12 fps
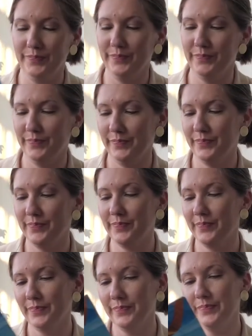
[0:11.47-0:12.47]

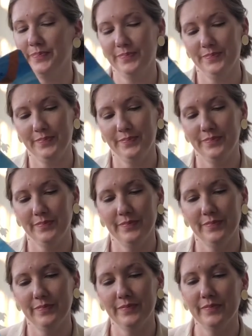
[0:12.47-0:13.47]

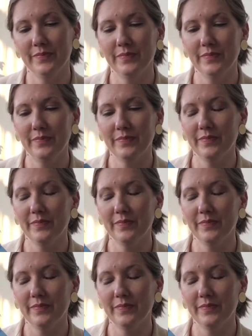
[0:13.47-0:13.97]
Nobody speaks.